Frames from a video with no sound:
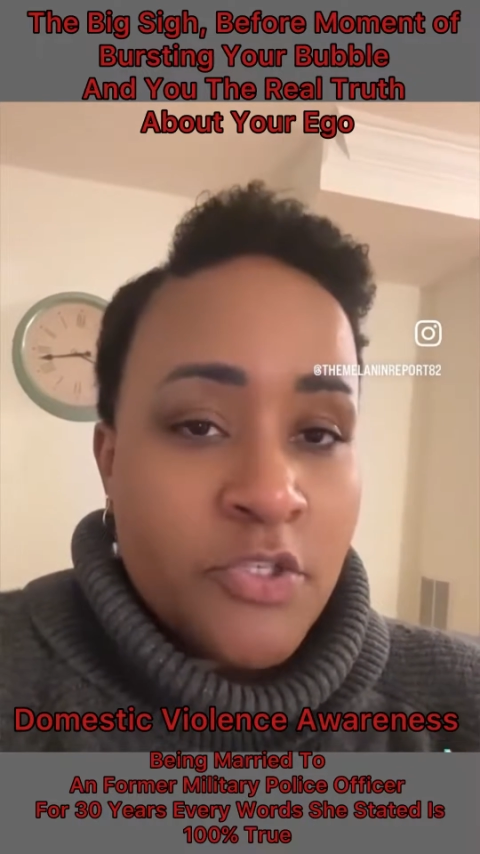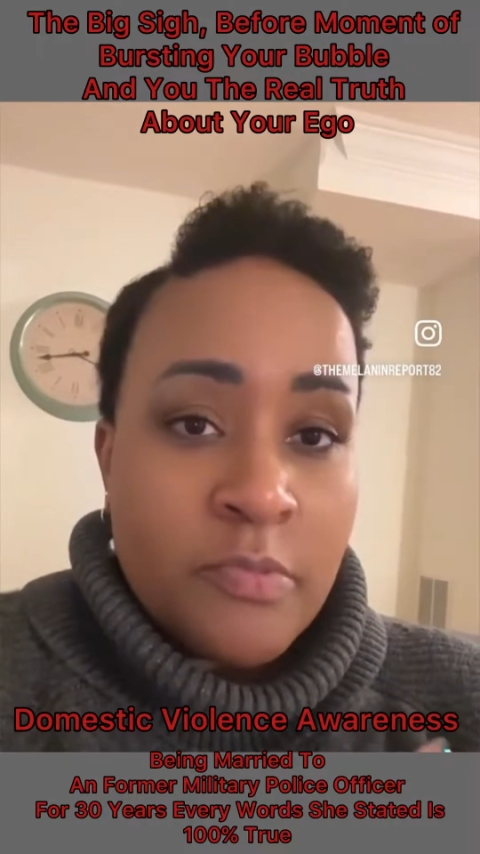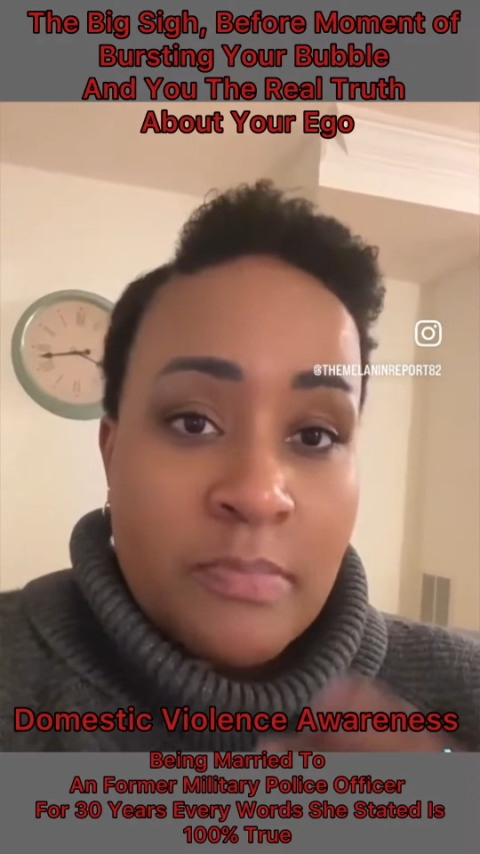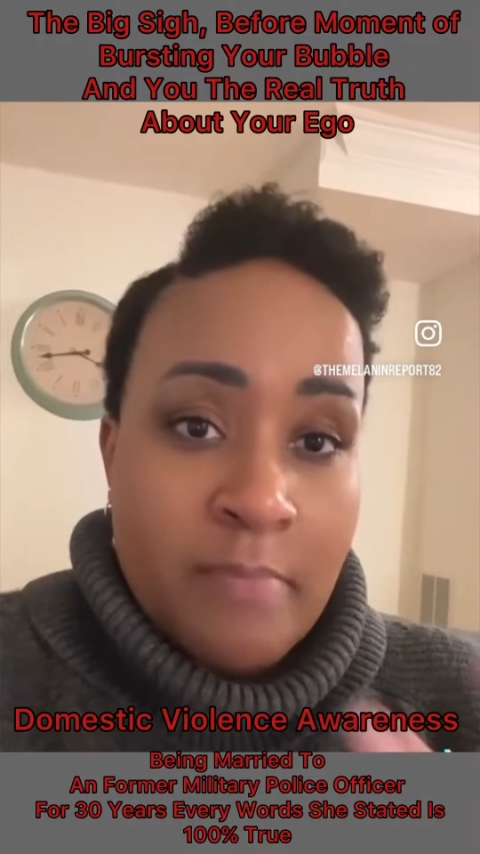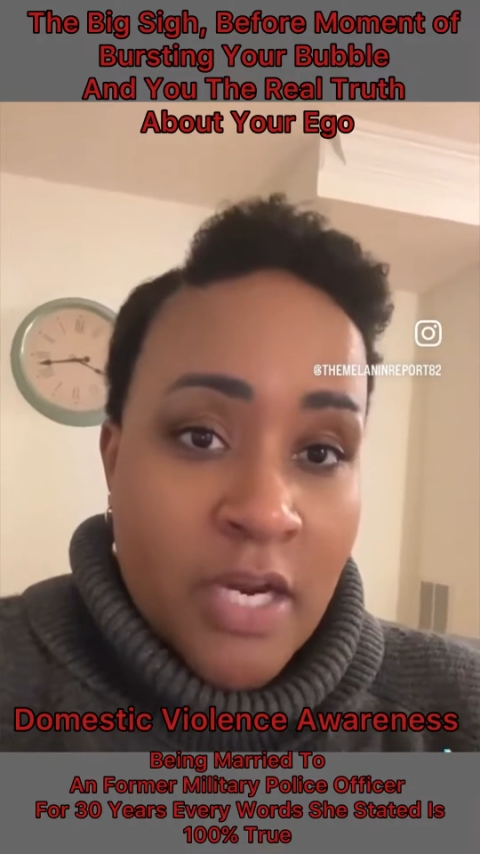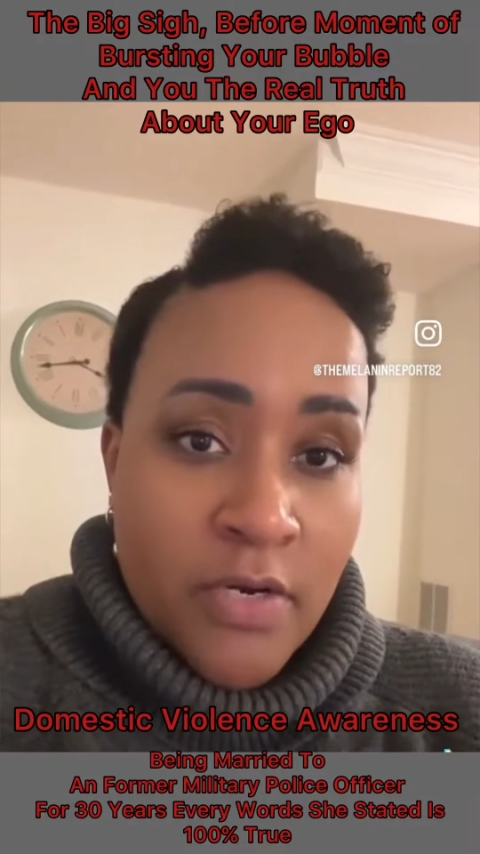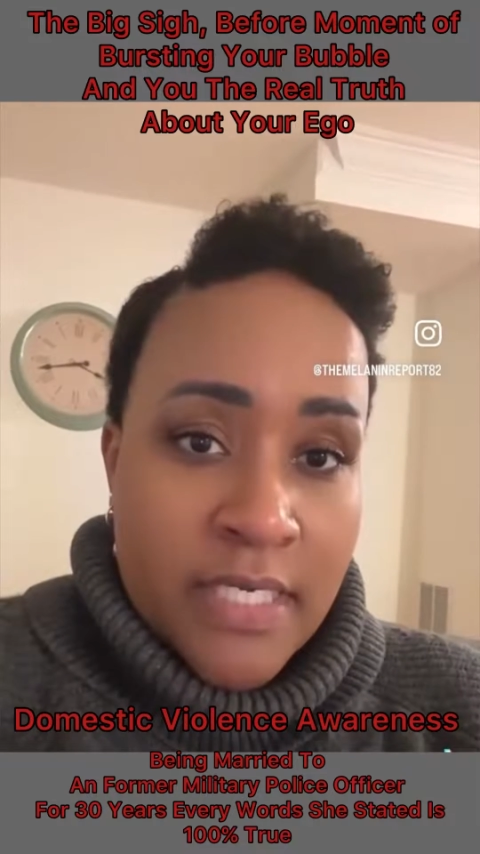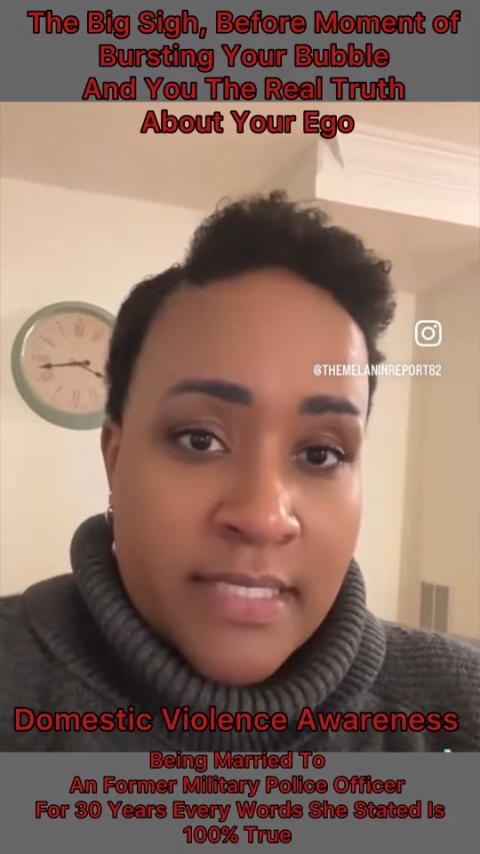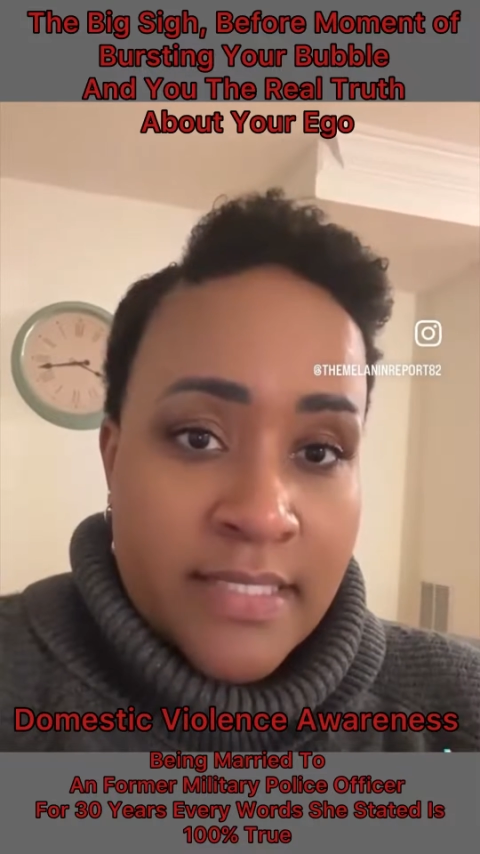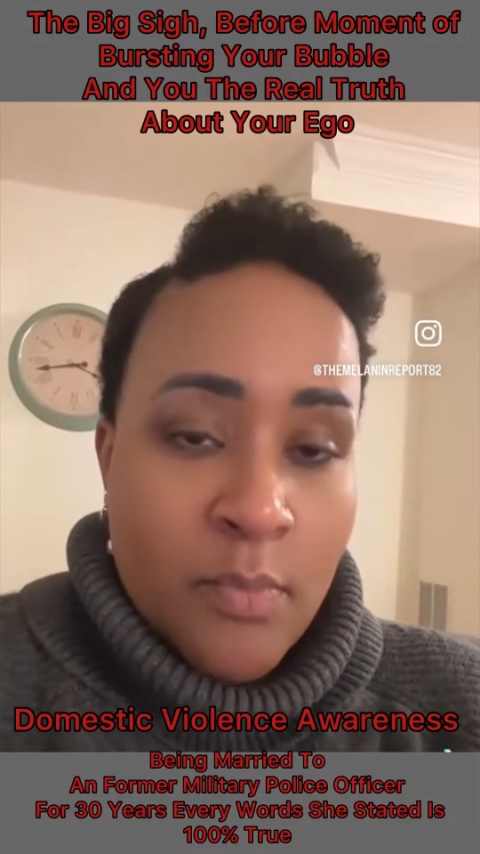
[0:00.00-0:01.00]
to be
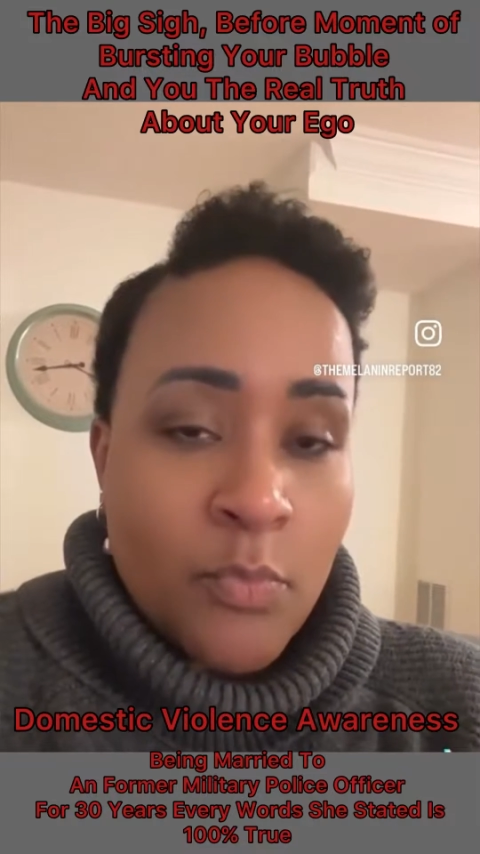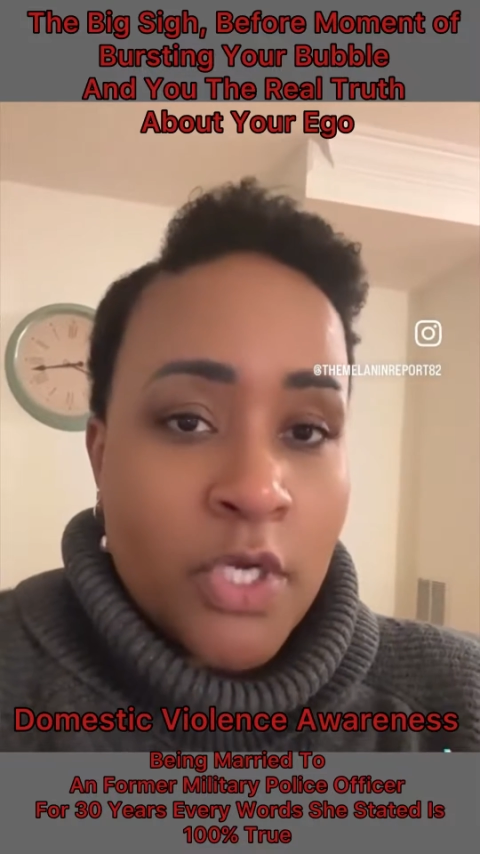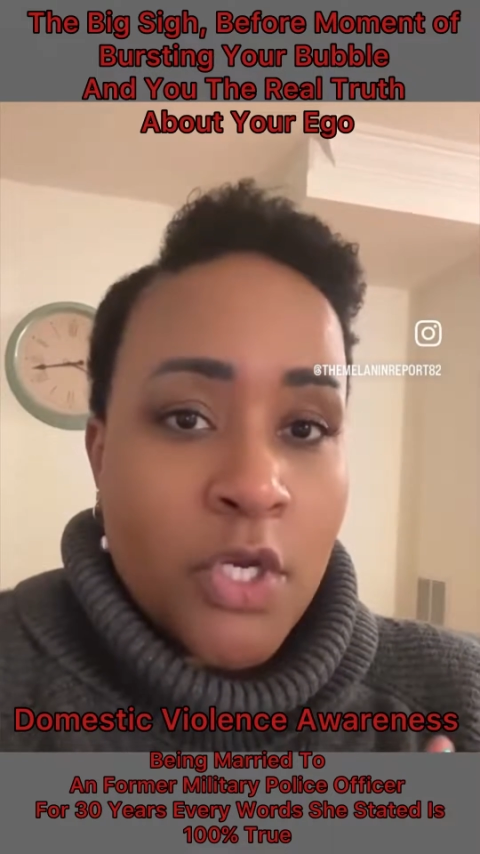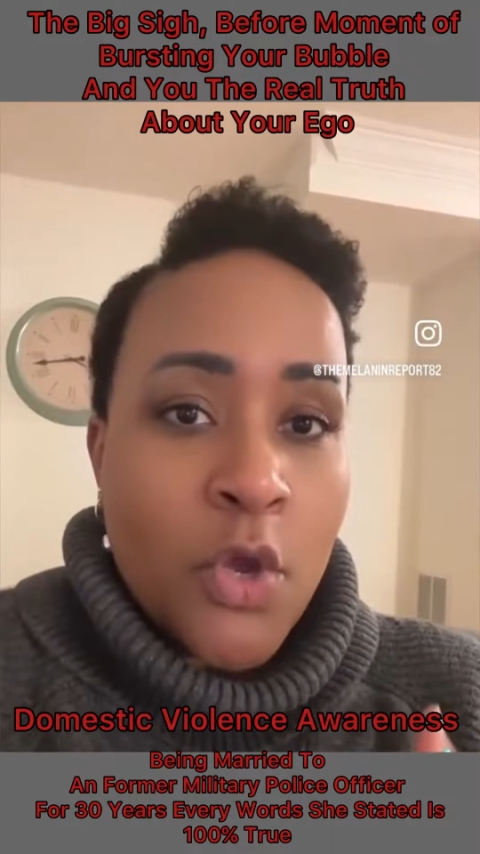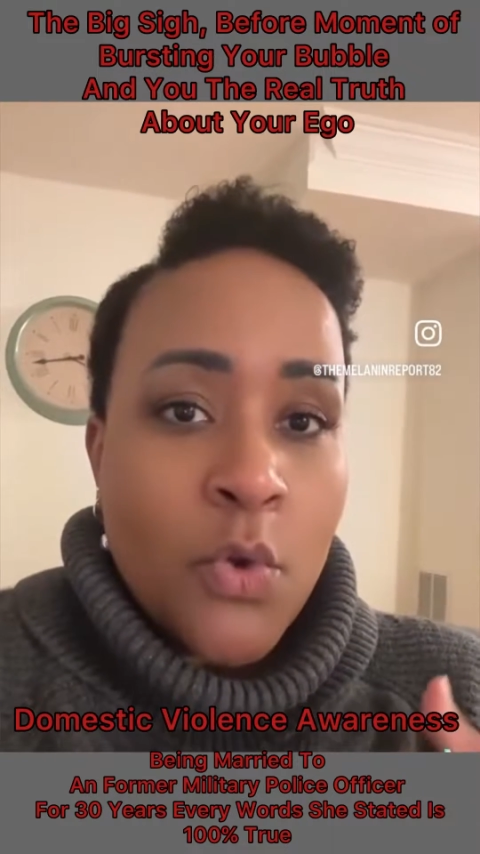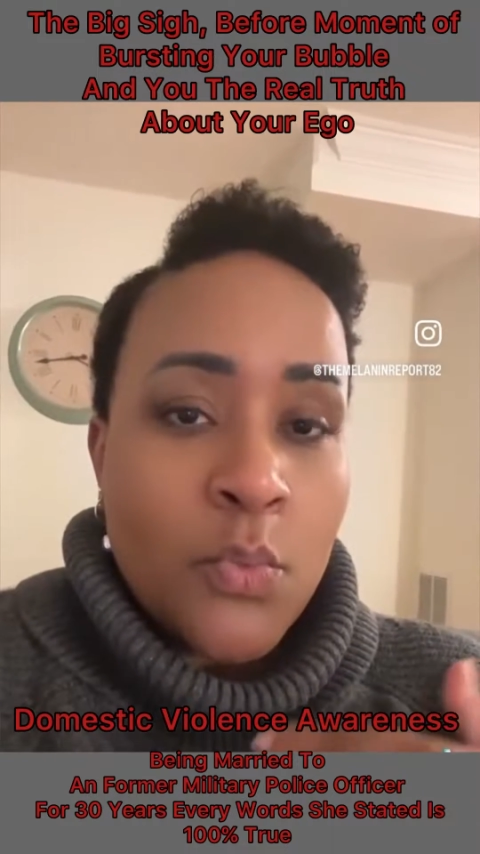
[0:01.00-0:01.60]
married to someone